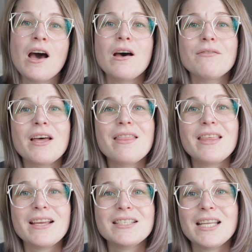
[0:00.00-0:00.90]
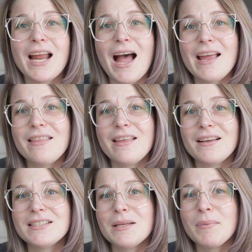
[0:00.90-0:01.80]
of things that I
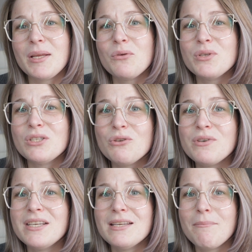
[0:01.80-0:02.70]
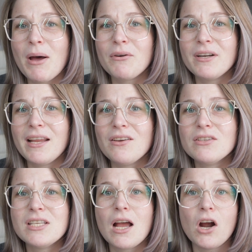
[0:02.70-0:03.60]
think somebody who is new to dip powder
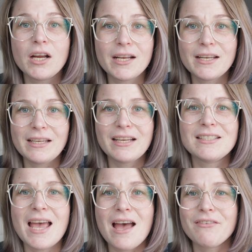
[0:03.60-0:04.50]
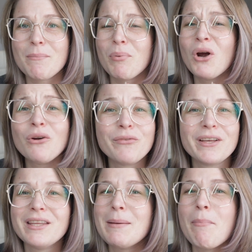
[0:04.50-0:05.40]
nails are going to need to have a
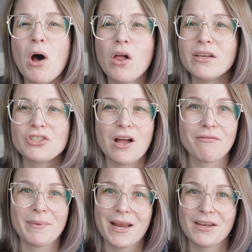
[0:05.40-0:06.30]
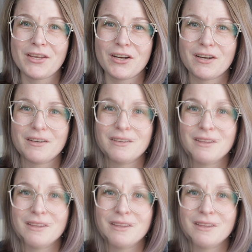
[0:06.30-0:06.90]
perfectly polish off manicure.